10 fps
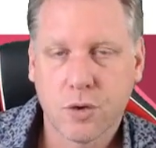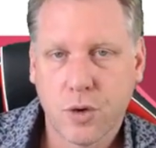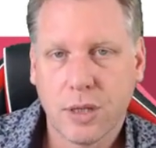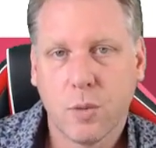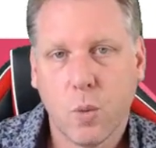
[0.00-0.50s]
and
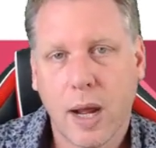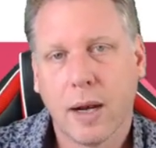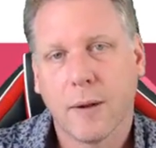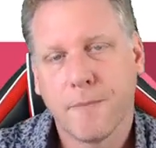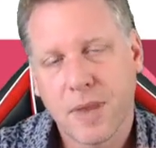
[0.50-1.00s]
treat them
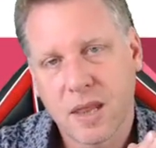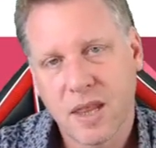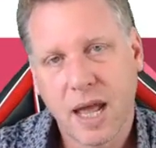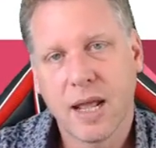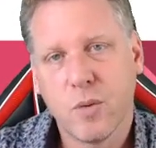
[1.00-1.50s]
well,
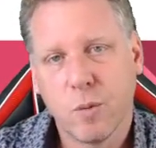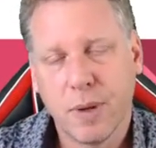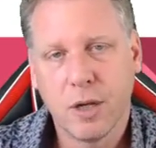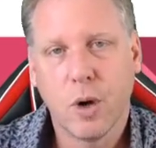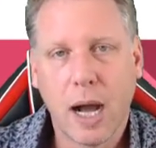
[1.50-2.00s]
they will
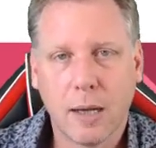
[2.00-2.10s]
be your